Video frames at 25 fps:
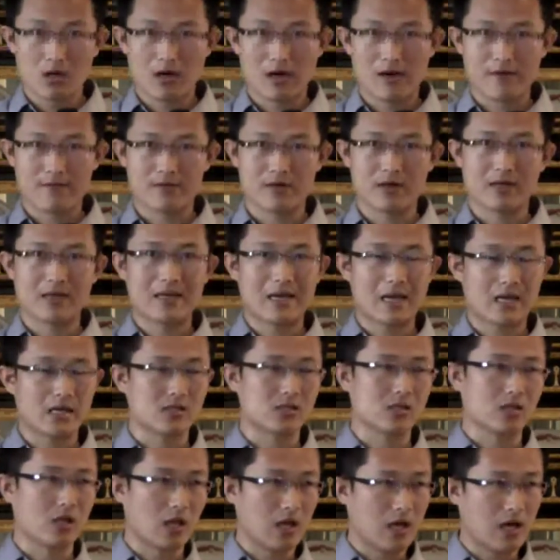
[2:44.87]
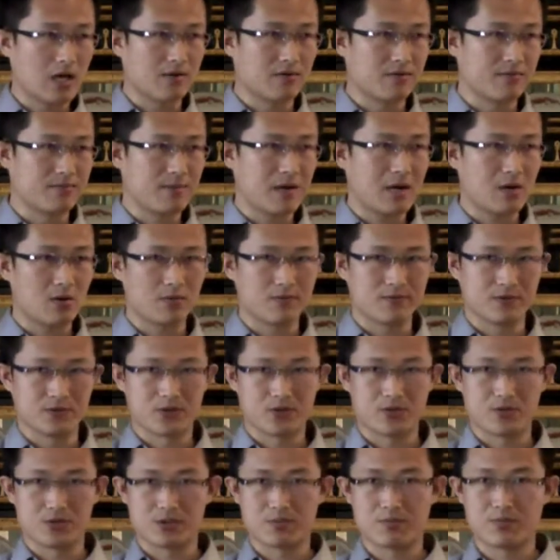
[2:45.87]
However, it has a lot of powerful
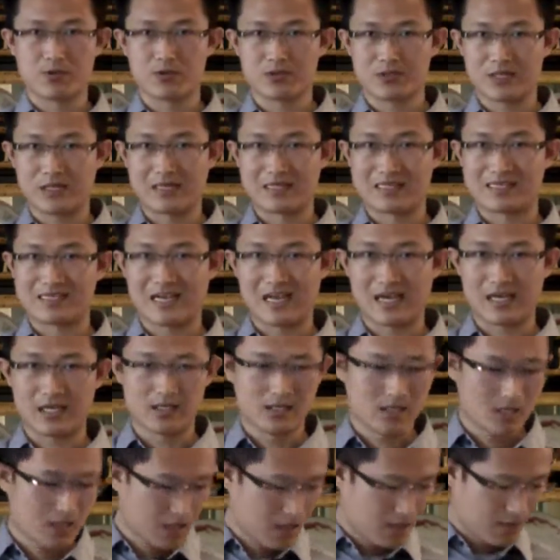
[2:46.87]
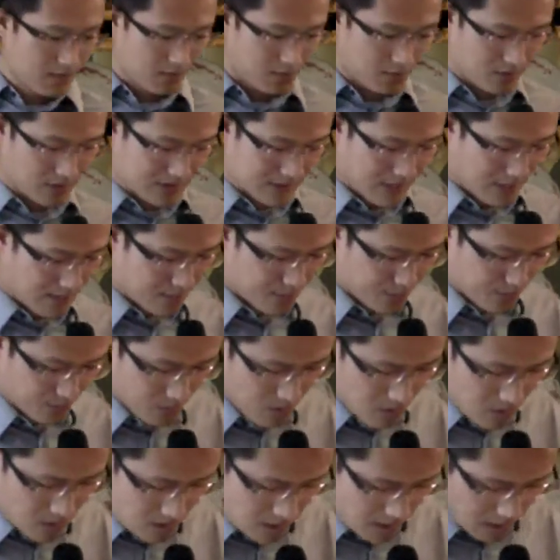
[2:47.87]
tools built inside. For
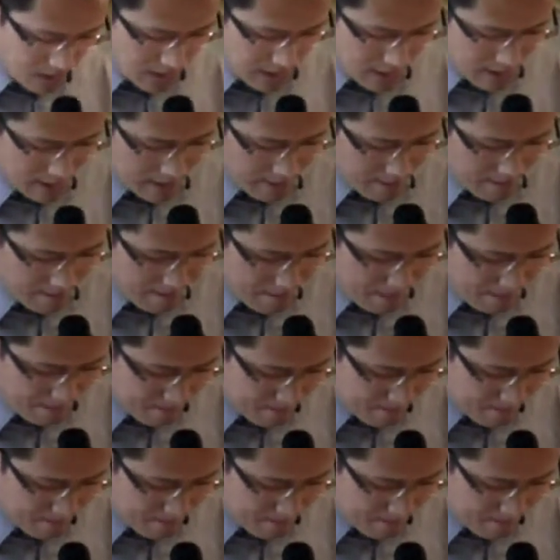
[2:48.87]
example, um,